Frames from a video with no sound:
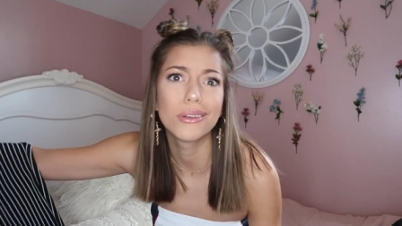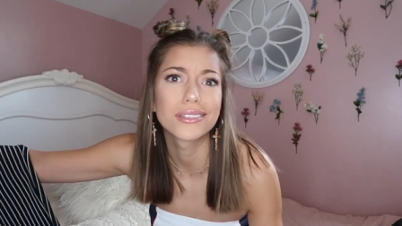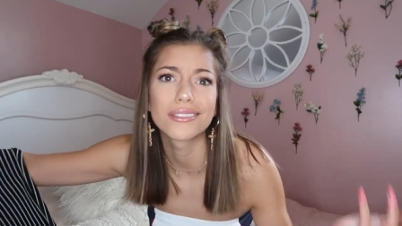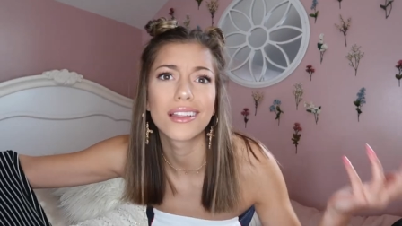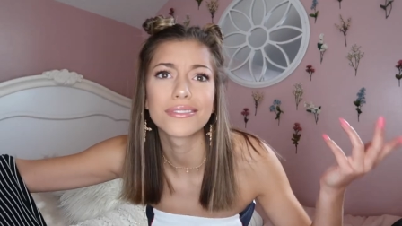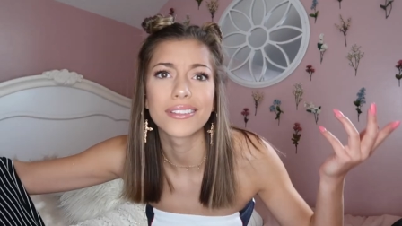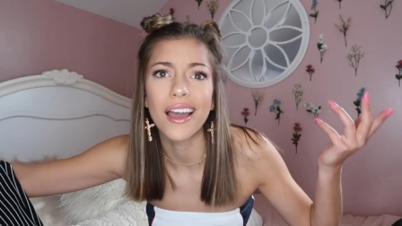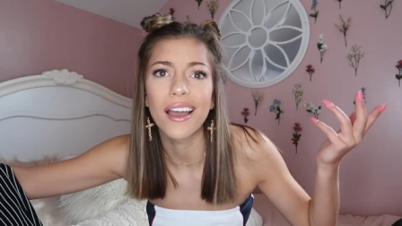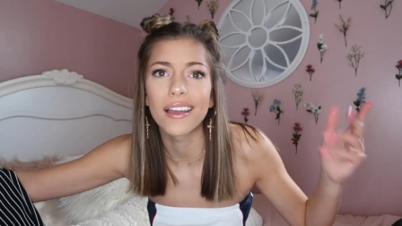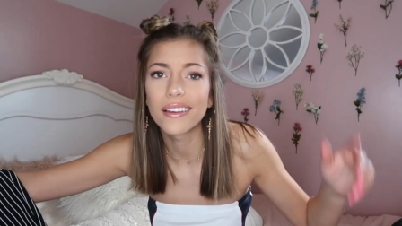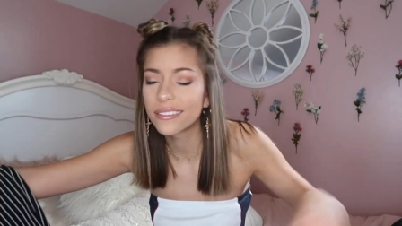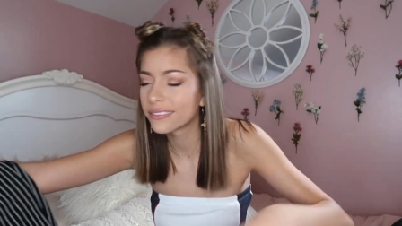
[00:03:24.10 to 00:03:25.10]
Who doesn't love
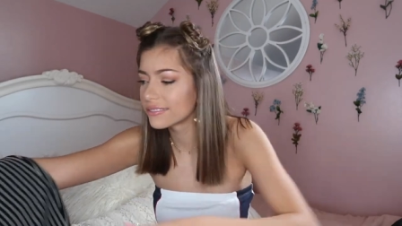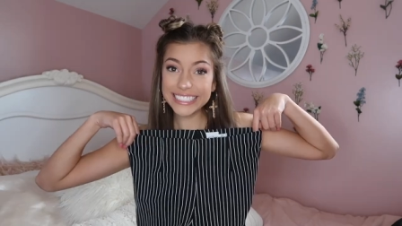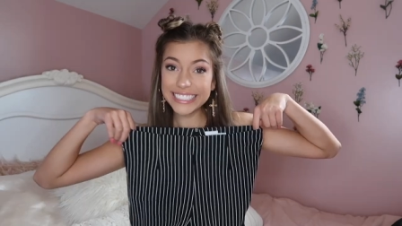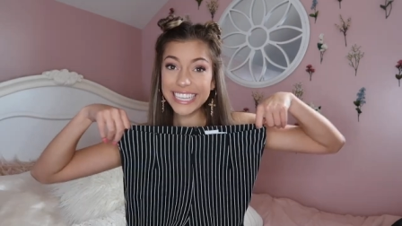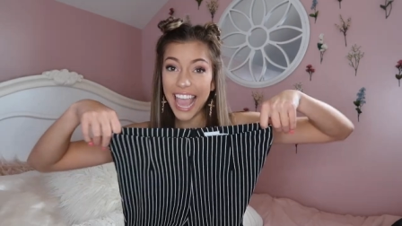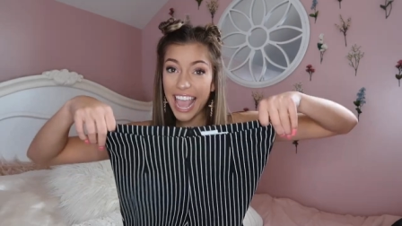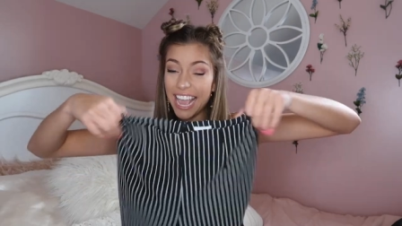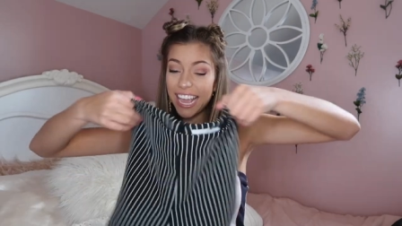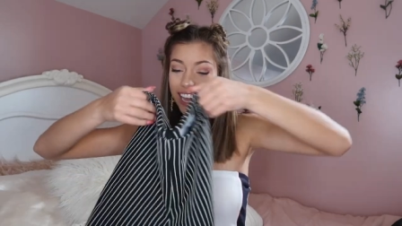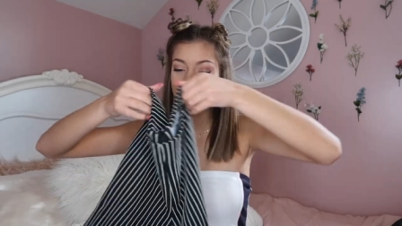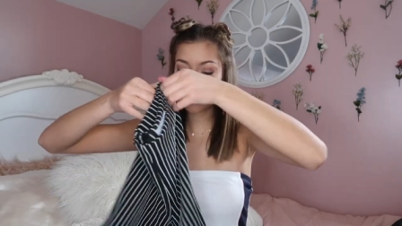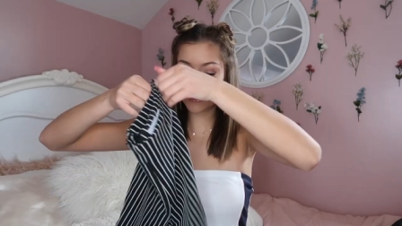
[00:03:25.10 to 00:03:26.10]
that?
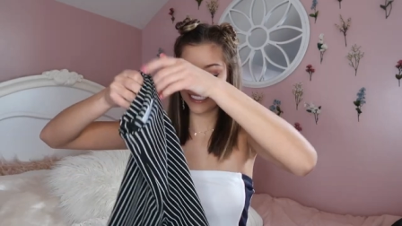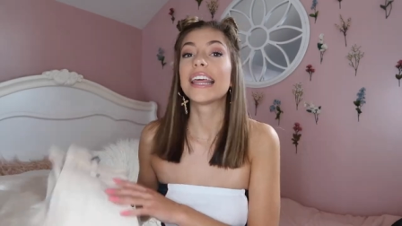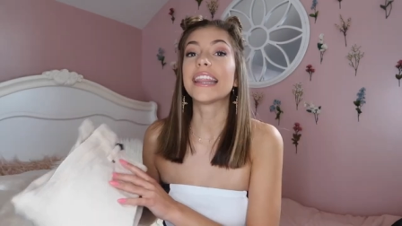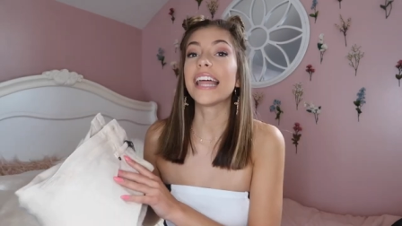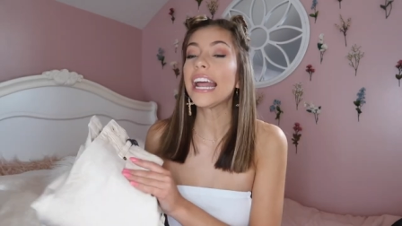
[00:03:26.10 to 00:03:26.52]
Yay!